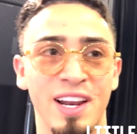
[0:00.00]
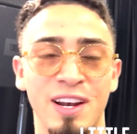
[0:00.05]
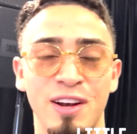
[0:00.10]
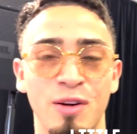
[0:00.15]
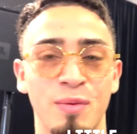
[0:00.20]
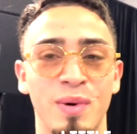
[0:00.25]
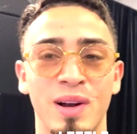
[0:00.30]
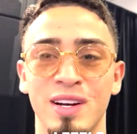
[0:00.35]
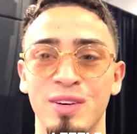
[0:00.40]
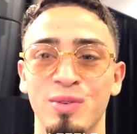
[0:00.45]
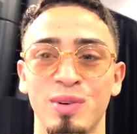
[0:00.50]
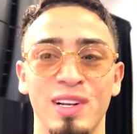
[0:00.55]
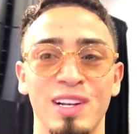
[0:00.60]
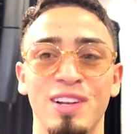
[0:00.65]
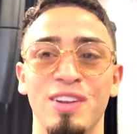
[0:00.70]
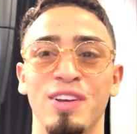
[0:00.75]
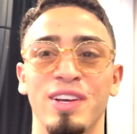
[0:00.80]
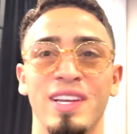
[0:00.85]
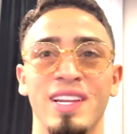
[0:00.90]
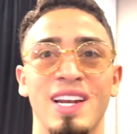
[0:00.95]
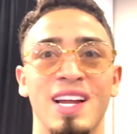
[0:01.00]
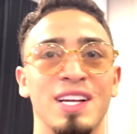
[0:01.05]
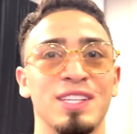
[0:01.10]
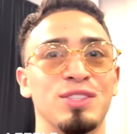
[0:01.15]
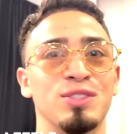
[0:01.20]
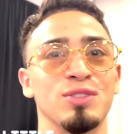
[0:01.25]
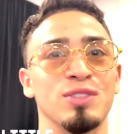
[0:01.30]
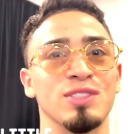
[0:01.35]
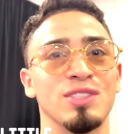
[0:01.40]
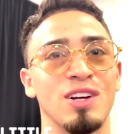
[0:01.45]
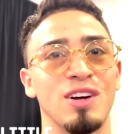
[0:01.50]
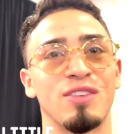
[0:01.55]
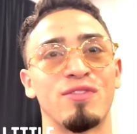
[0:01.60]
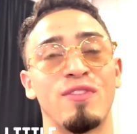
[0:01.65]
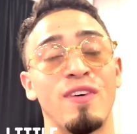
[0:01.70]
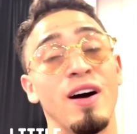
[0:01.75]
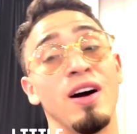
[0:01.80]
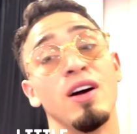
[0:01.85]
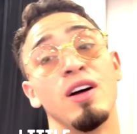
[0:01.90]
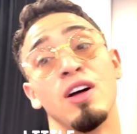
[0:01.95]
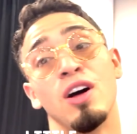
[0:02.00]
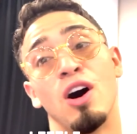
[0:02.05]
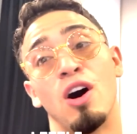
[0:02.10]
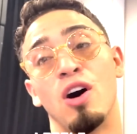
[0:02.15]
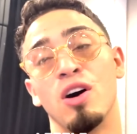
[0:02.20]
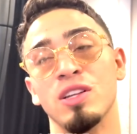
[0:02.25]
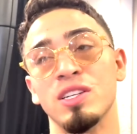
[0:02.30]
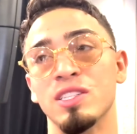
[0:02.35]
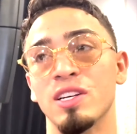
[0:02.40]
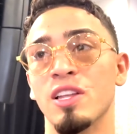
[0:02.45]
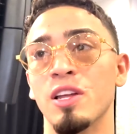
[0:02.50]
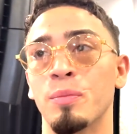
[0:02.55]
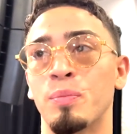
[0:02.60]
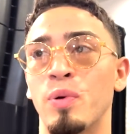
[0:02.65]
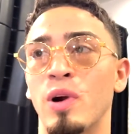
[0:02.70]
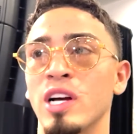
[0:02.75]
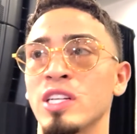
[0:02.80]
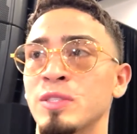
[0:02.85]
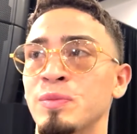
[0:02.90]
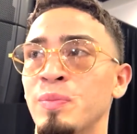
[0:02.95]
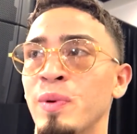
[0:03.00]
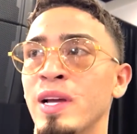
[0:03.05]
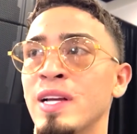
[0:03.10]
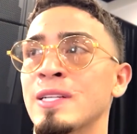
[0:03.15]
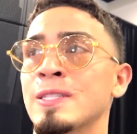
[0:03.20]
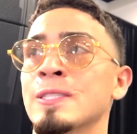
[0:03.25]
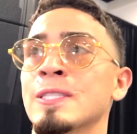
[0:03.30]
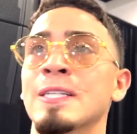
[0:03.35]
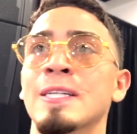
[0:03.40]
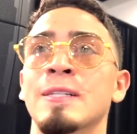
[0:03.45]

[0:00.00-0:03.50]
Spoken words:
Ain't nobody really looking at you. There's all these other prospects.